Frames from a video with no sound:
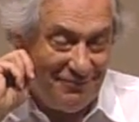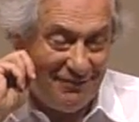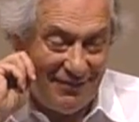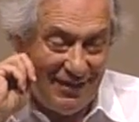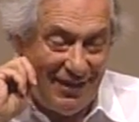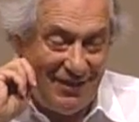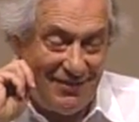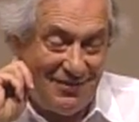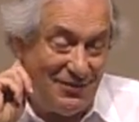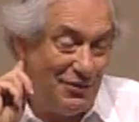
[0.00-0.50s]

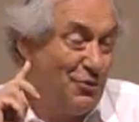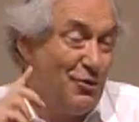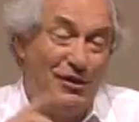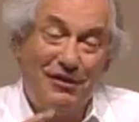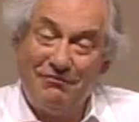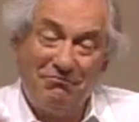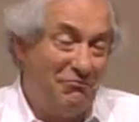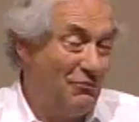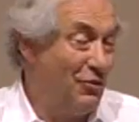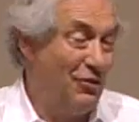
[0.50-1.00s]
That is, could
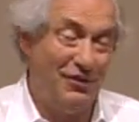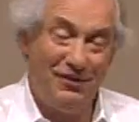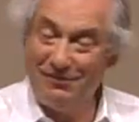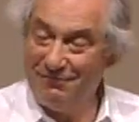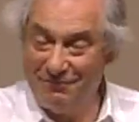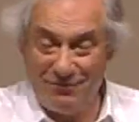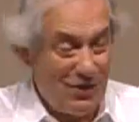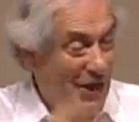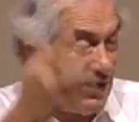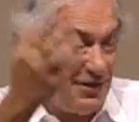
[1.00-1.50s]
it, could
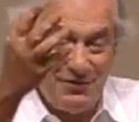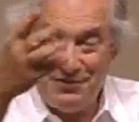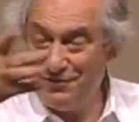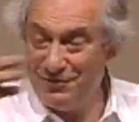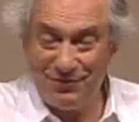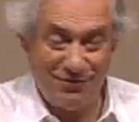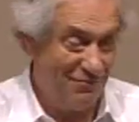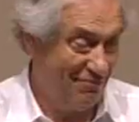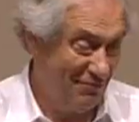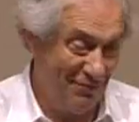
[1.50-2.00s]
it
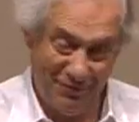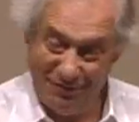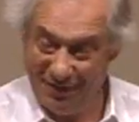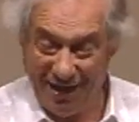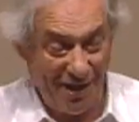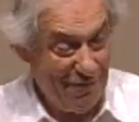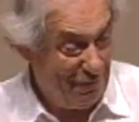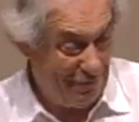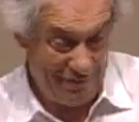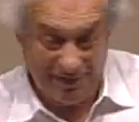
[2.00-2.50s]
change your
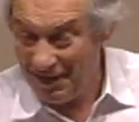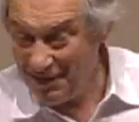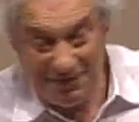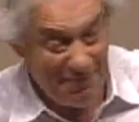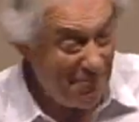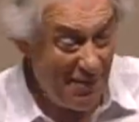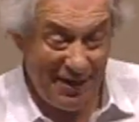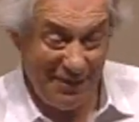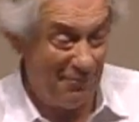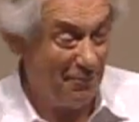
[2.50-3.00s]
life or let you
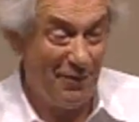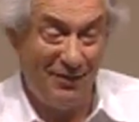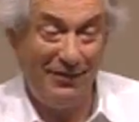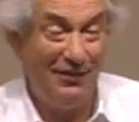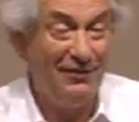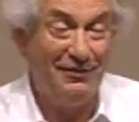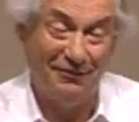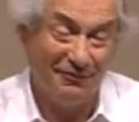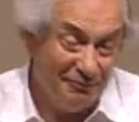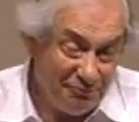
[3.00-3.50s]
make
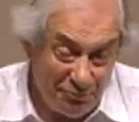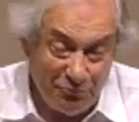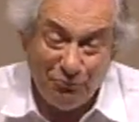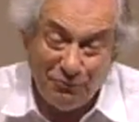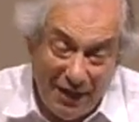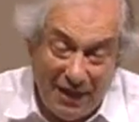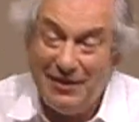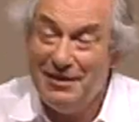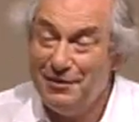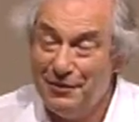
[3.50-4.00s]
money or
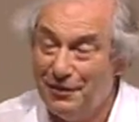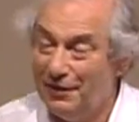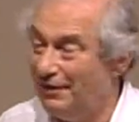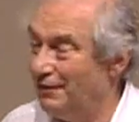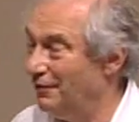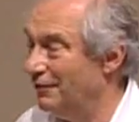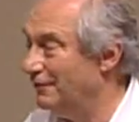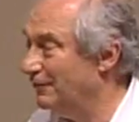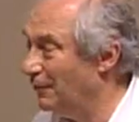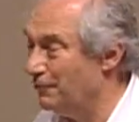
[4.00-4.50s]
anything,
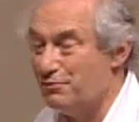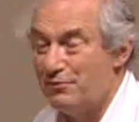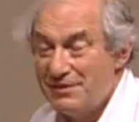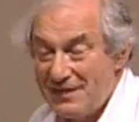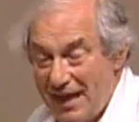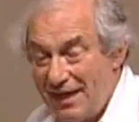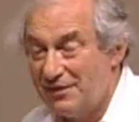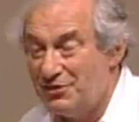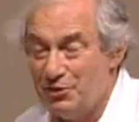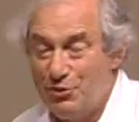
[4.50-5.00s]
or, or
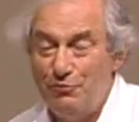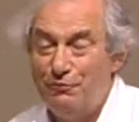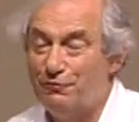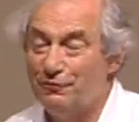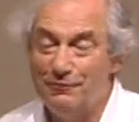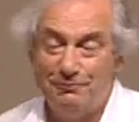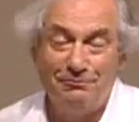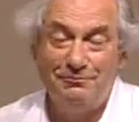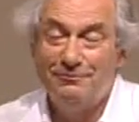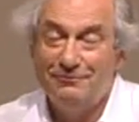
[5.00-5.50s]
protect you
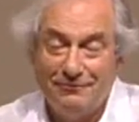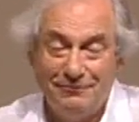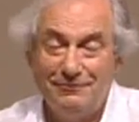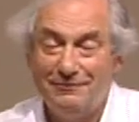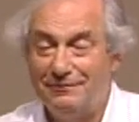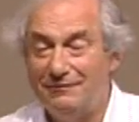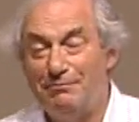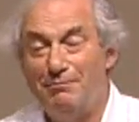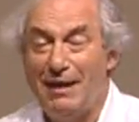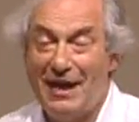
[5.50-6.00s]
from
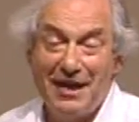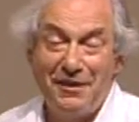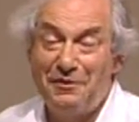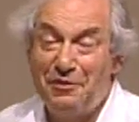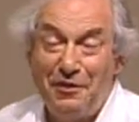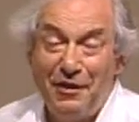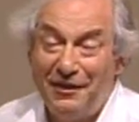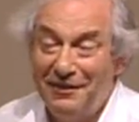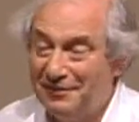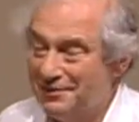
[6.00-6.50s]
bad
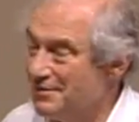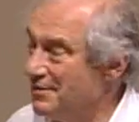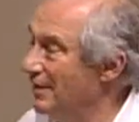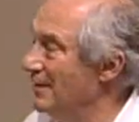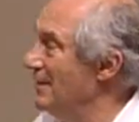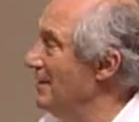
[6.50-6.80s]
things?